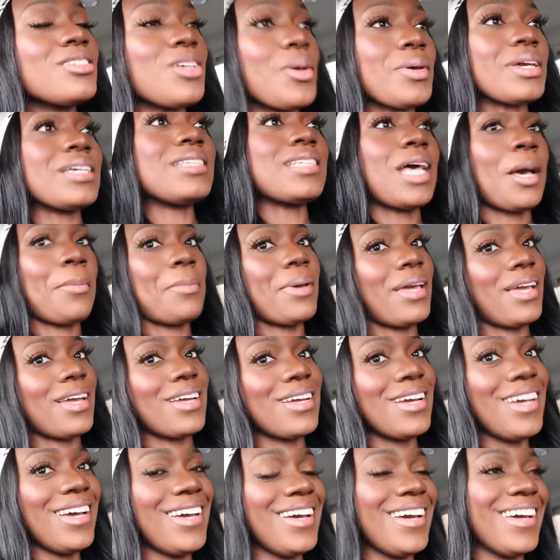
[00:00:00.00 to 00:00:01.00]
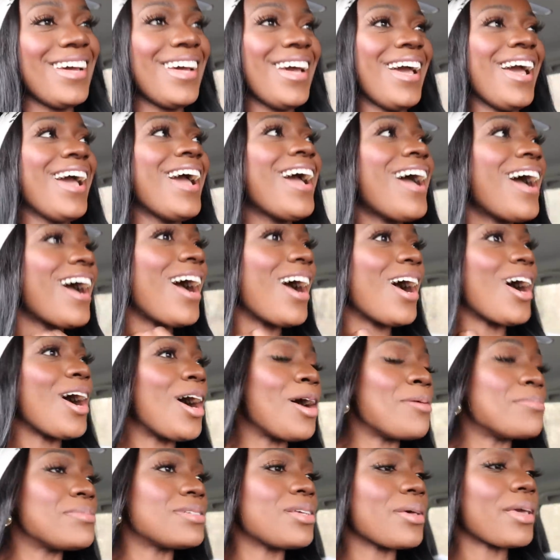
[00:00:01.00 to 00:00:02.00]
so he's happy.
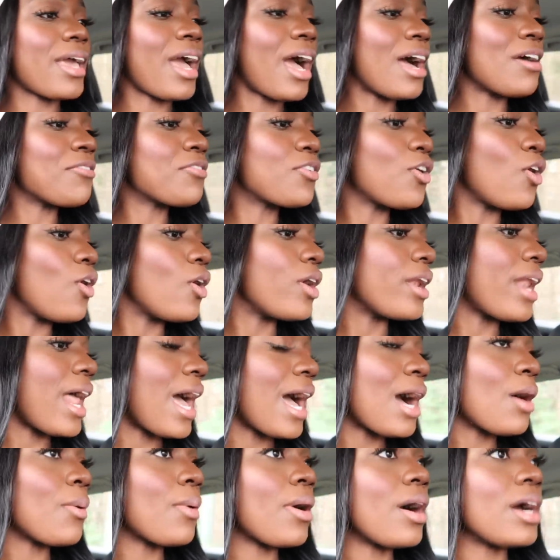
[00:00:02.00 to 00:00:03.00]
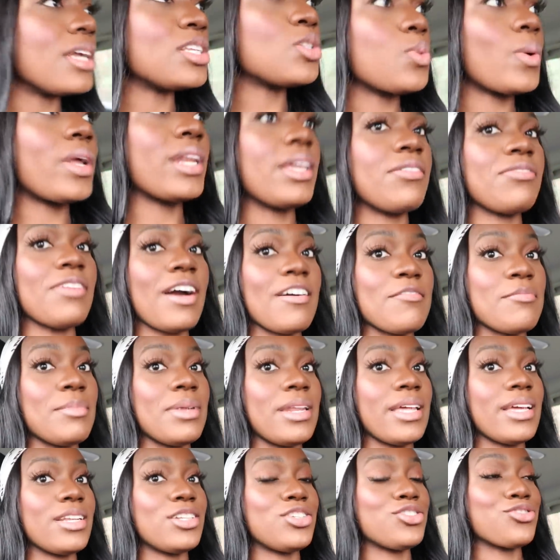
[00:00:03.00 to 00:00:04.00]
um, so yeah, I've got an hour and twenty-five
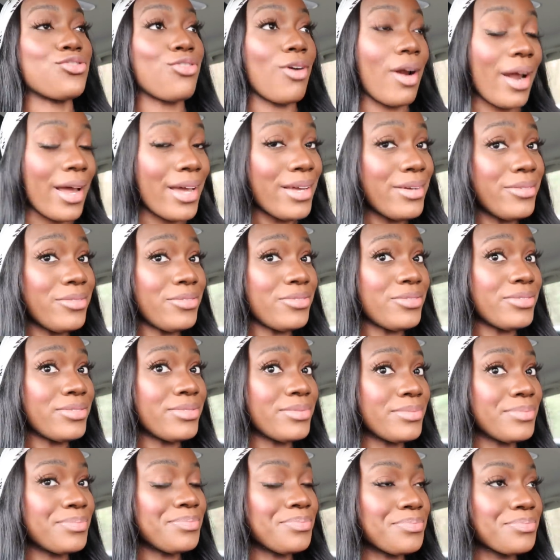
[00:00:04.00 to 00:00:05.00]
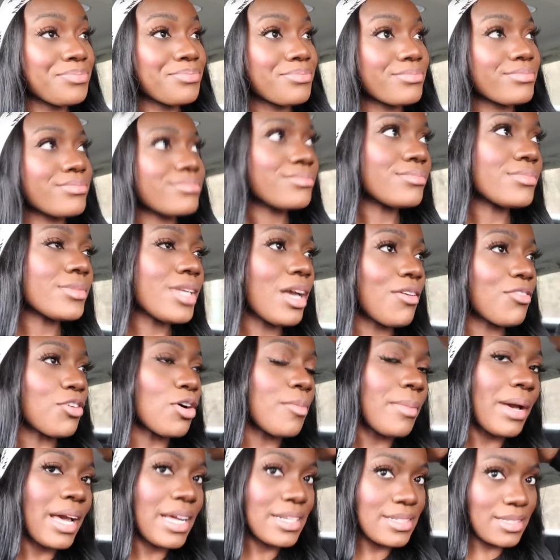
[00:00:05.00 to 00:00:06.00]
minute drive. I've
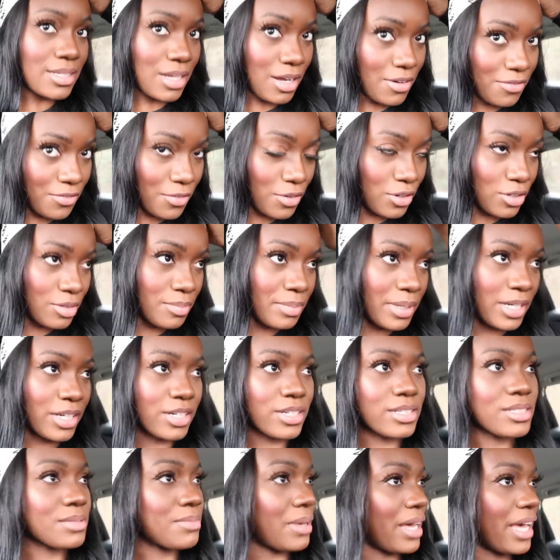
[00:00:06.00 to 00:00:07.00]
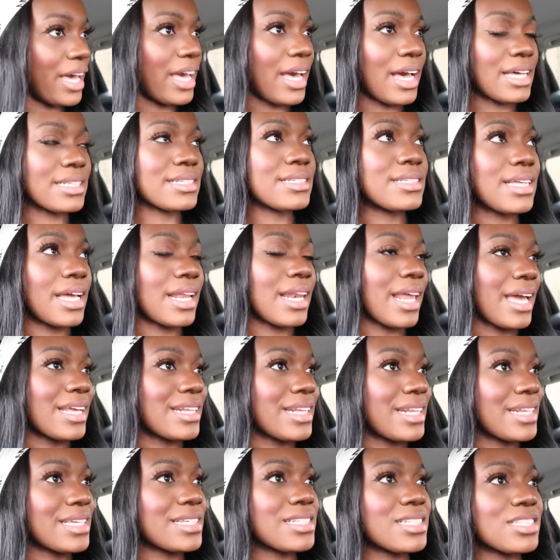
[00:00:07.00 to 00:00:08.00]
got my headscarf on because my hair has to stay laid
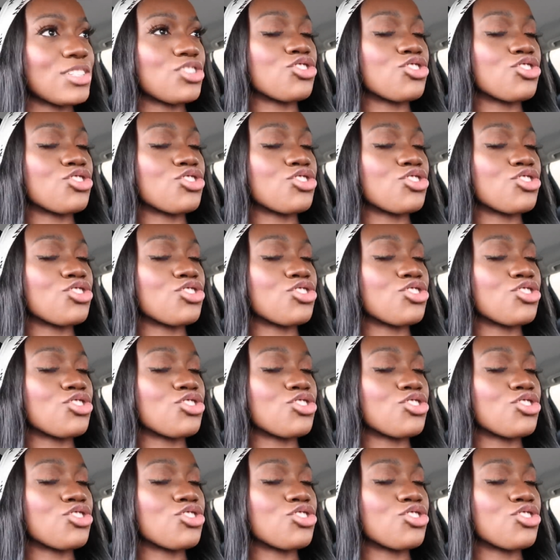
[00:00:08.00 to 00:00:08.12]
and it's